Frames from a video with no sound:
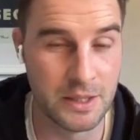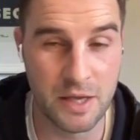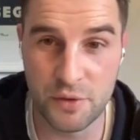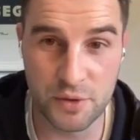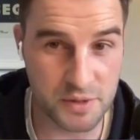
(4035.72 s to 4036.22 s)

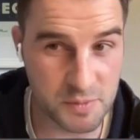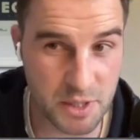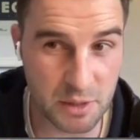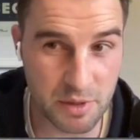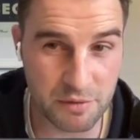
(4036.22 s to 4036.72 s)
if you can
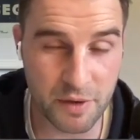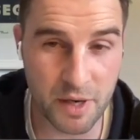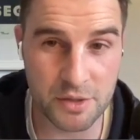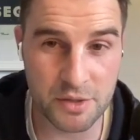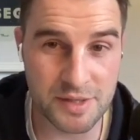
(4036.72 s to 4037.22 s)
speak a bit of
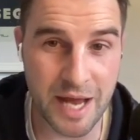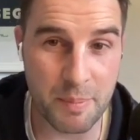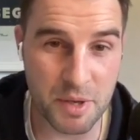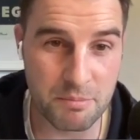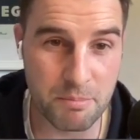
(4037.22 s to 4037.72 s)
French and
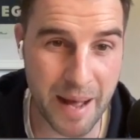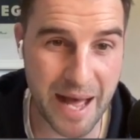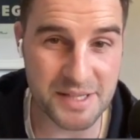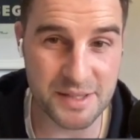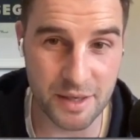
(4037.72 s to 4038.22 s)
tap in
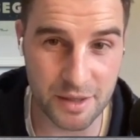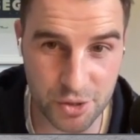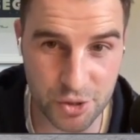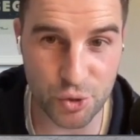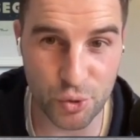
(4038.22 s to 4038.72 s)
Basta
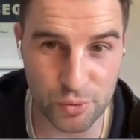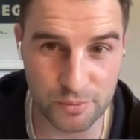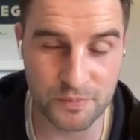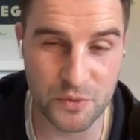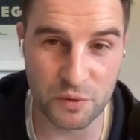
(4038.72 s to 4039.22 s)

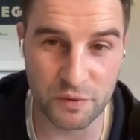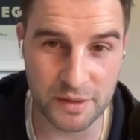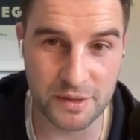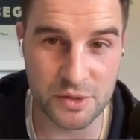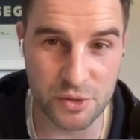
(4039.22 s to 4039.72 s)
Show, you'll
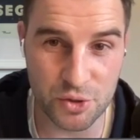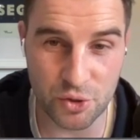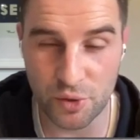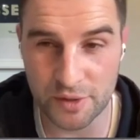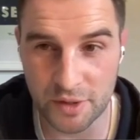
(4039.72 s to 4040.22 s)
find his new
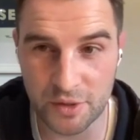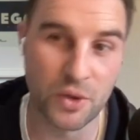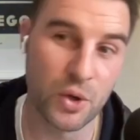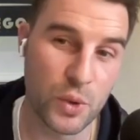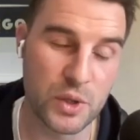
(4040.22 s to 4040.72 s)
show. He did
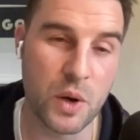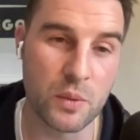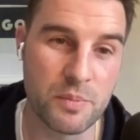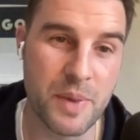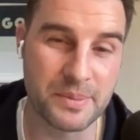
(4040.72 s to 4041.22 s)
week
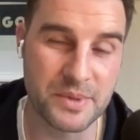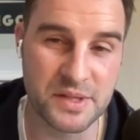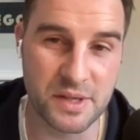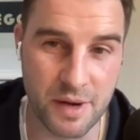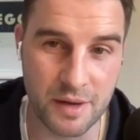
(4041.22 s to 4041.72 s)
one with
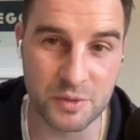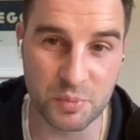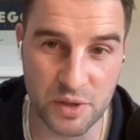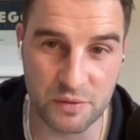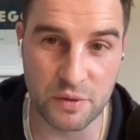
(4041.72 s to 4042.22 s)
Baptiste Serin to
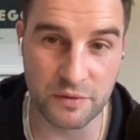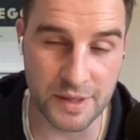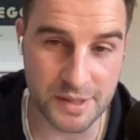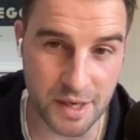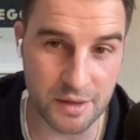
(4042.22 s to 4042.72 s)
preview
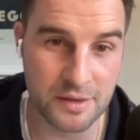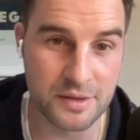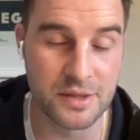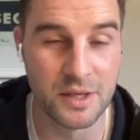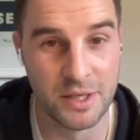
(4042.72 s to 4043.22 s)
France
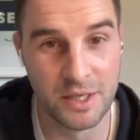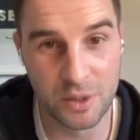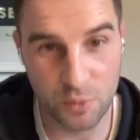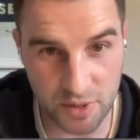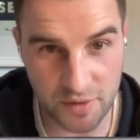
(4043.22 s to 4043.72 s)
Ireland.
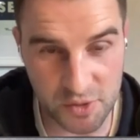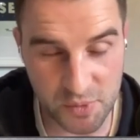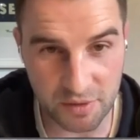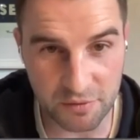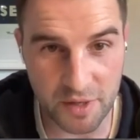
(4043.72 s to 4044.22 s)
We did this
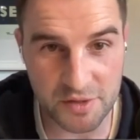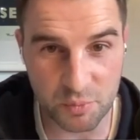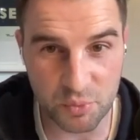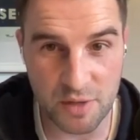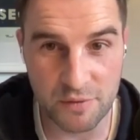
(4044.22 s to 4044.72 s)
week in French
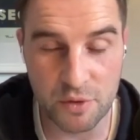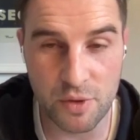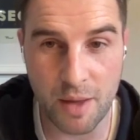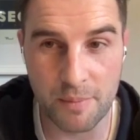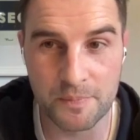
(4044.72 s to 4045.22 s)
to
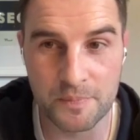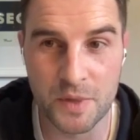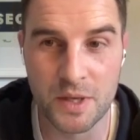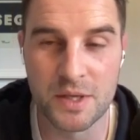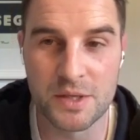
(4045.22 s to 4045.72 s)
preview um,
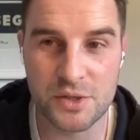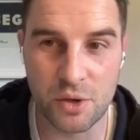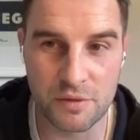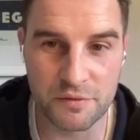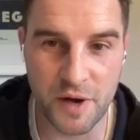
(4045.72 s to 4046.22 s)

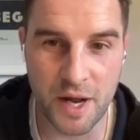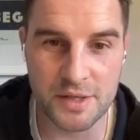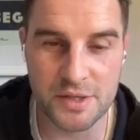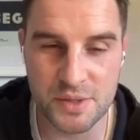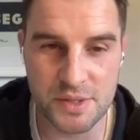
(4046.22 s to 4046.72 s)
Scotland
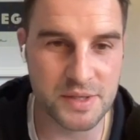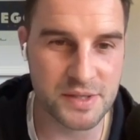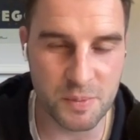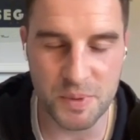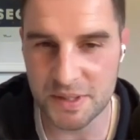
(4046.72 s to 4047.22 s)
France. So he's
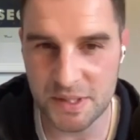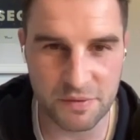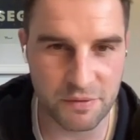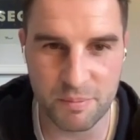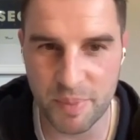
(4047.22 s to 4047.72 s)
dipping into
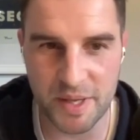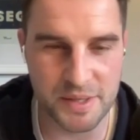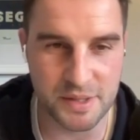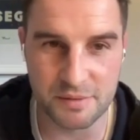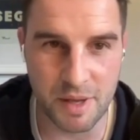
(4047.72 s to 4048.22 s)
different
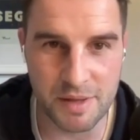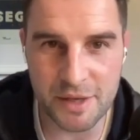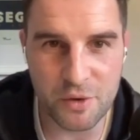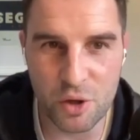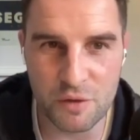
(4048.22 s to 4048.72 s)
bits and, and
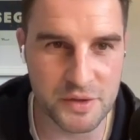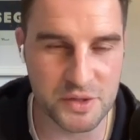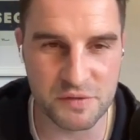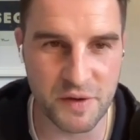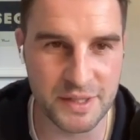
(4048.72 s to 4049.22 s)
like all of us,
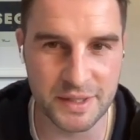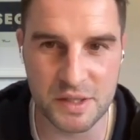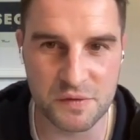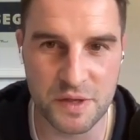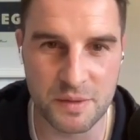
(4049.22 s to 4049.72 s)
just finding
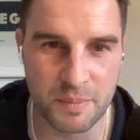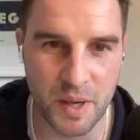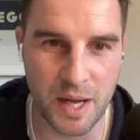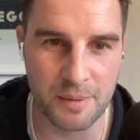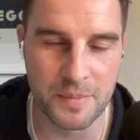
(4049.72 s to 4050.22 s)
his feet.
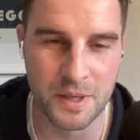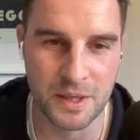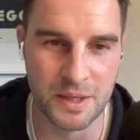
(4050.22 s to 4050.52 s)
But um,